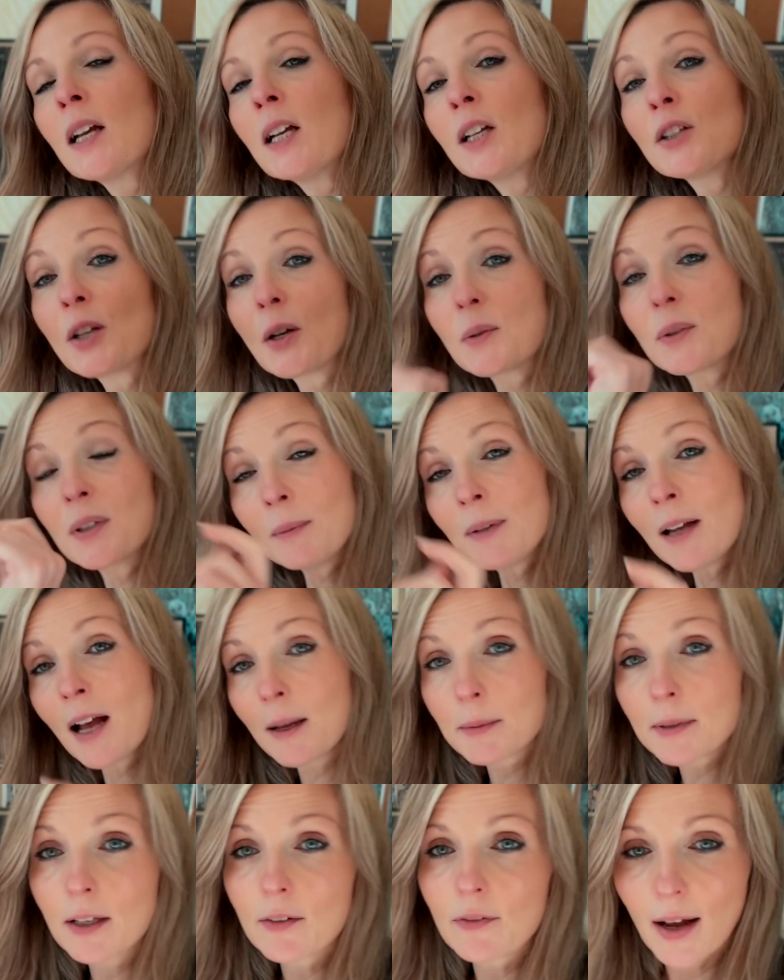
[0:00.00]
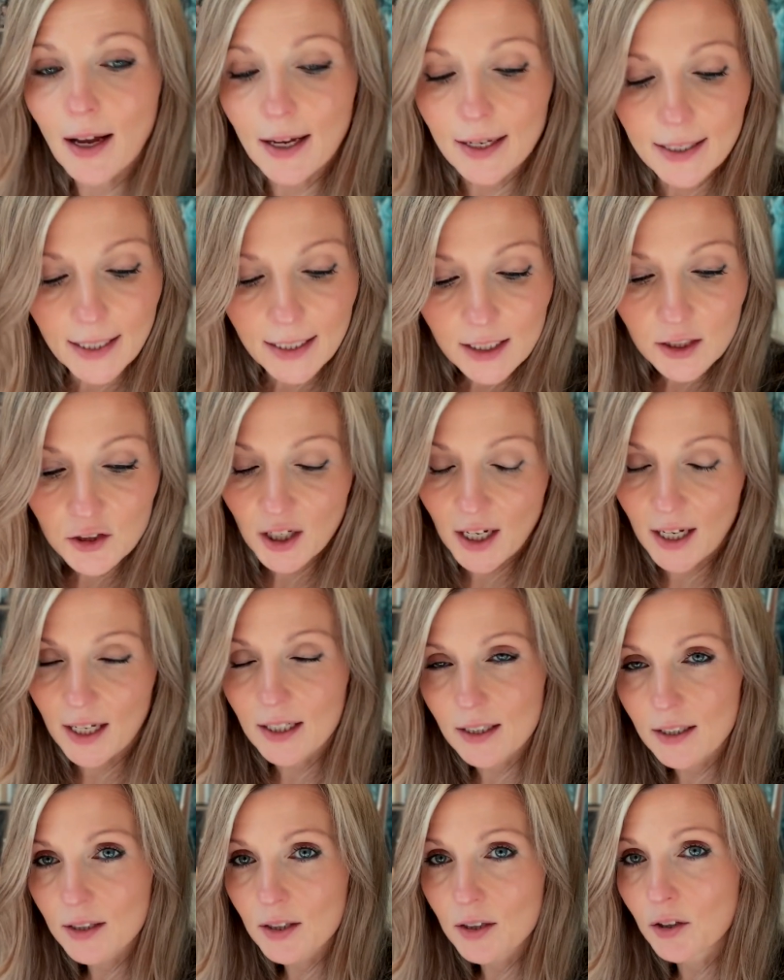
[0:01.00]
So sometimes if I get a
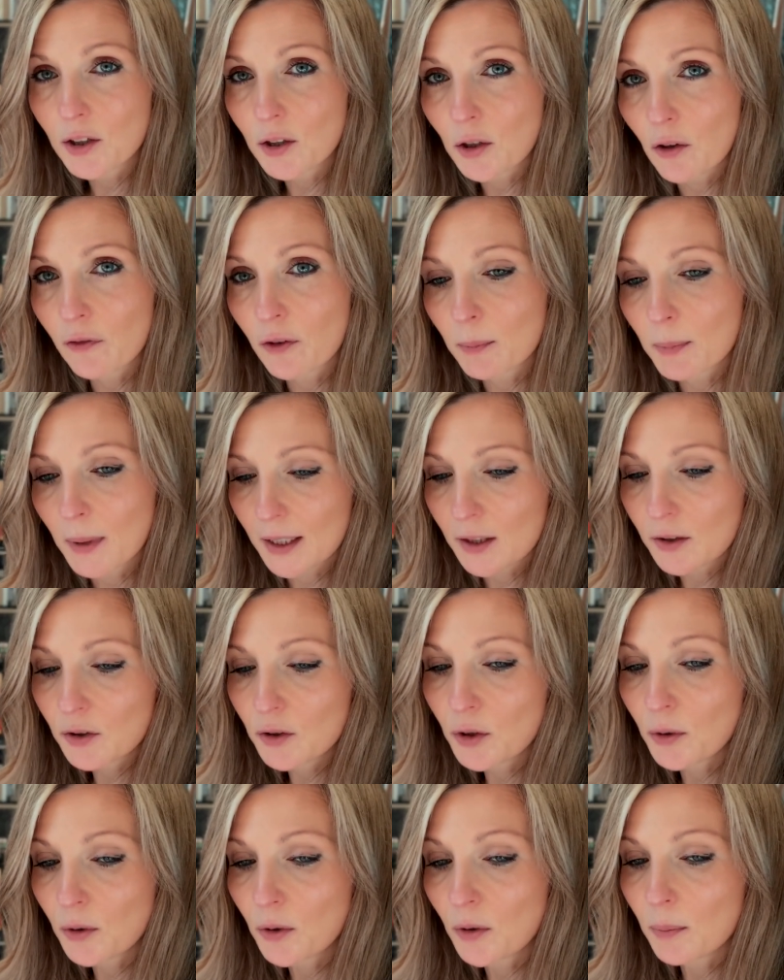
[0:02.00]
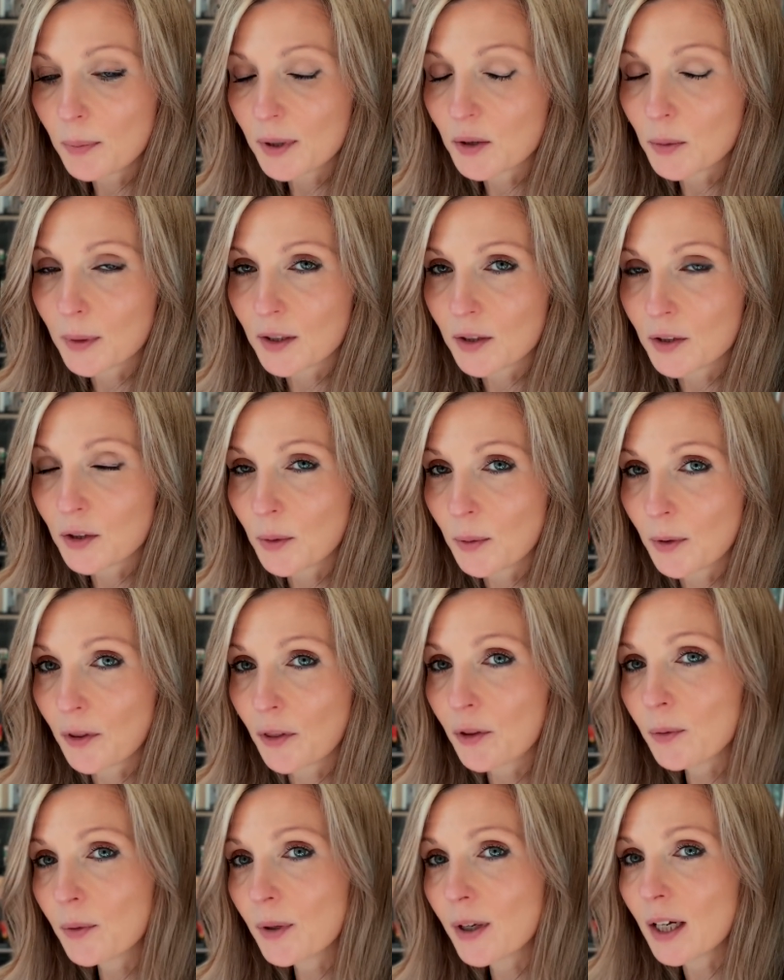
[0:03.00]
chance, from like between 2
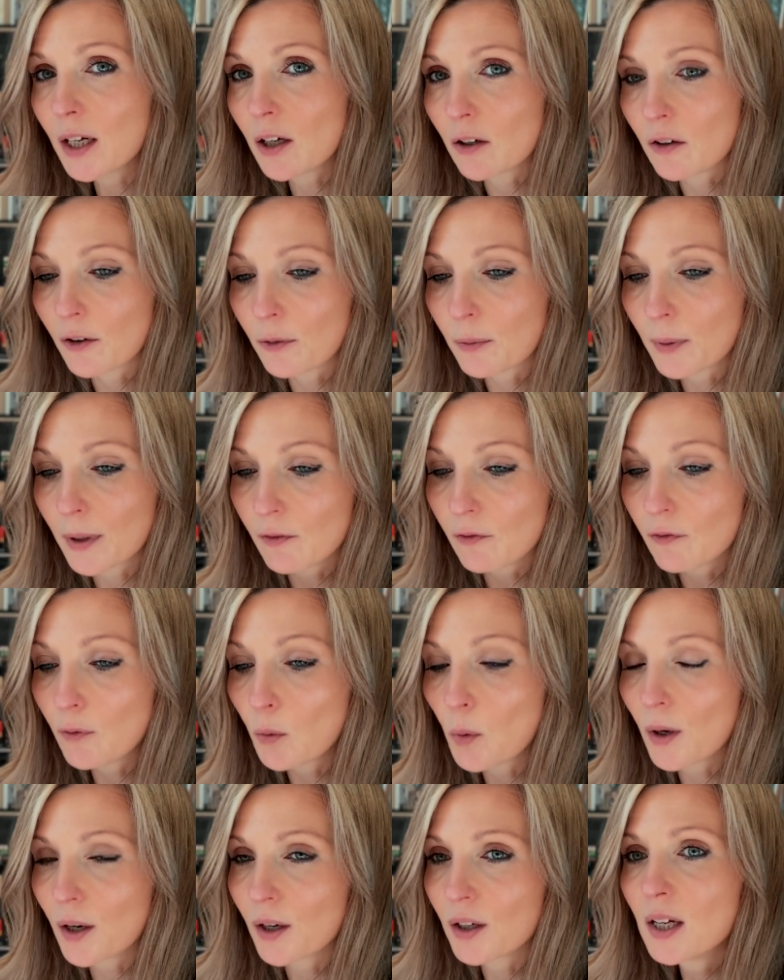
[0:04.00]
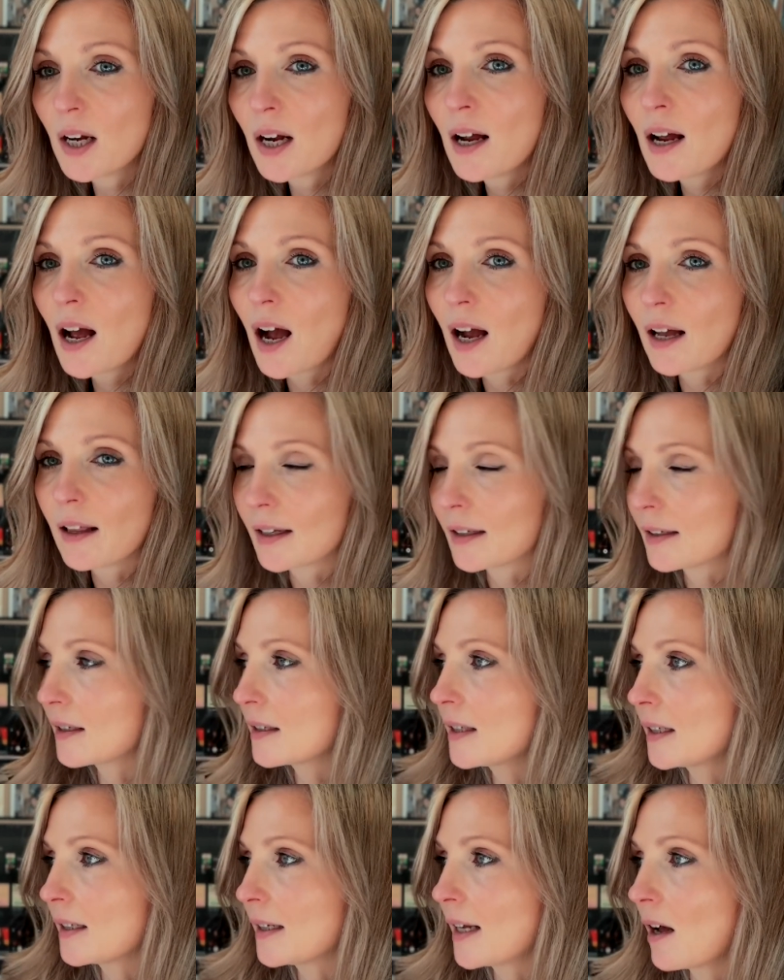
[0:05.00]
and 3 or 3 and 4, I like to
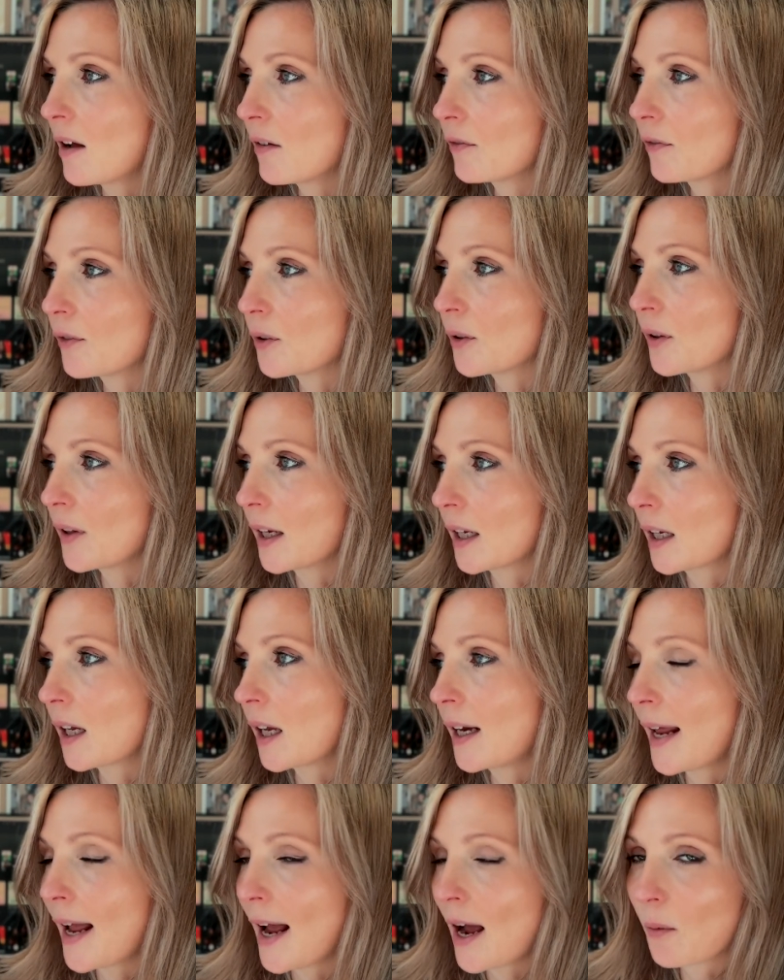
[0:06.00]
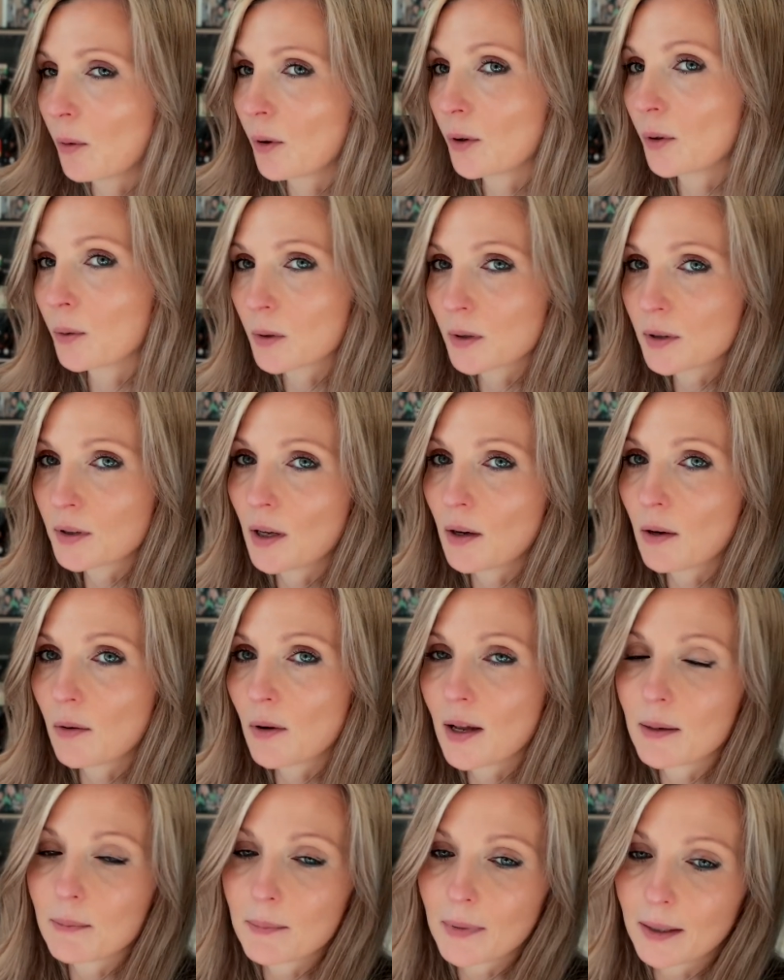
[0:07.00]
sit down for like an hour or so
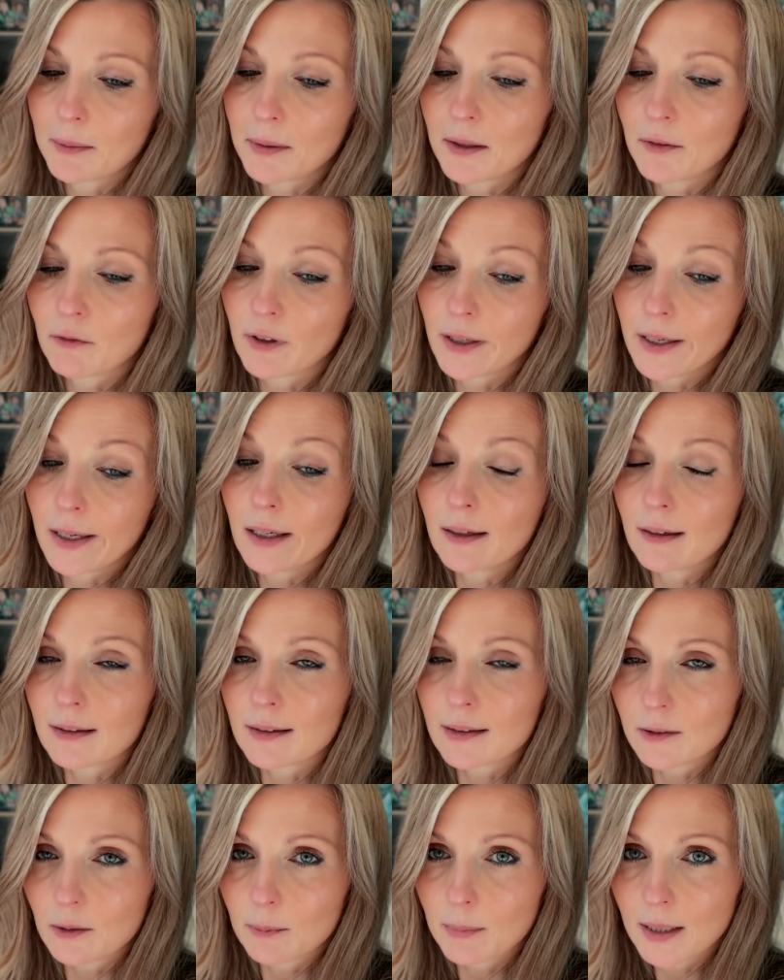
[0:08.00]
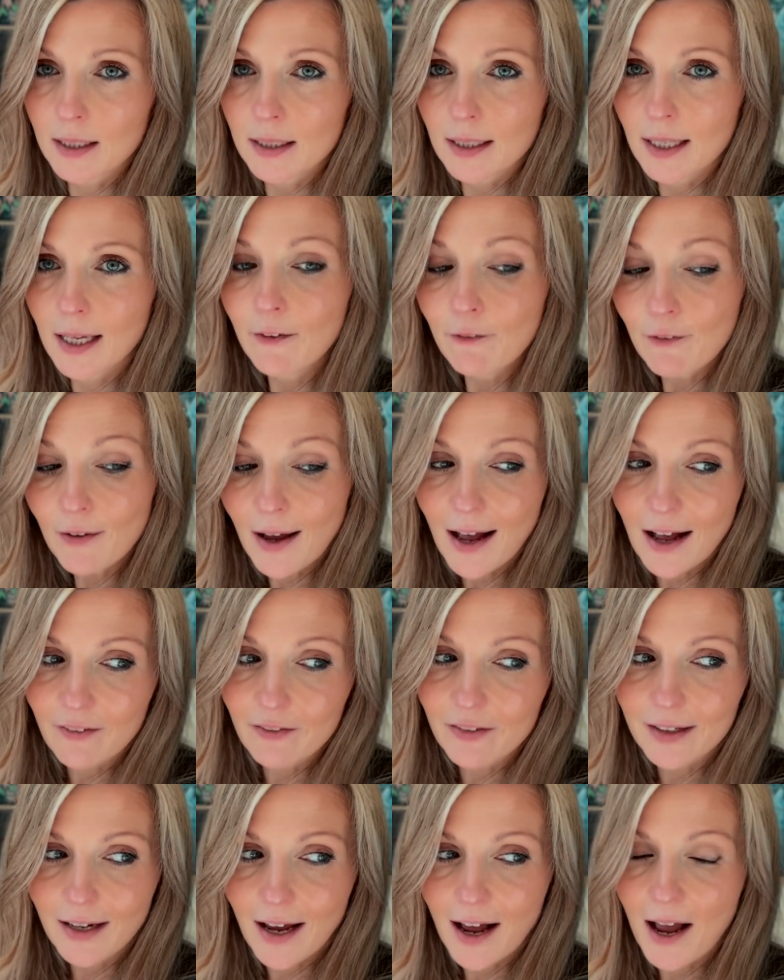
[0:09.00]
and maybe read a little bit if I
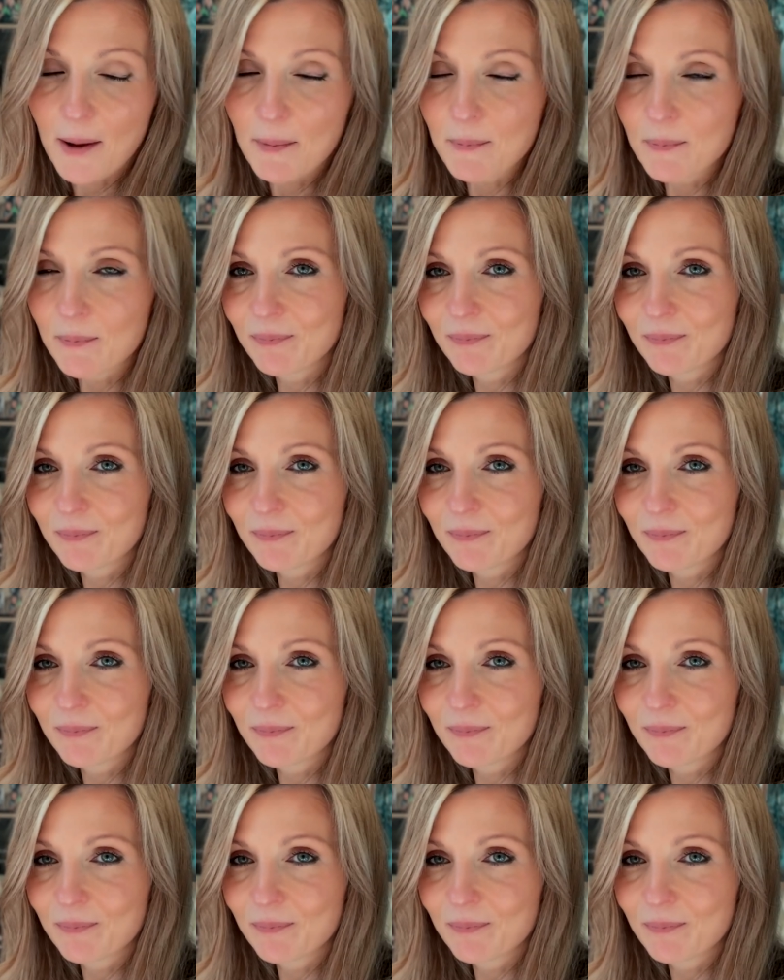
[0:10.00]
have the time.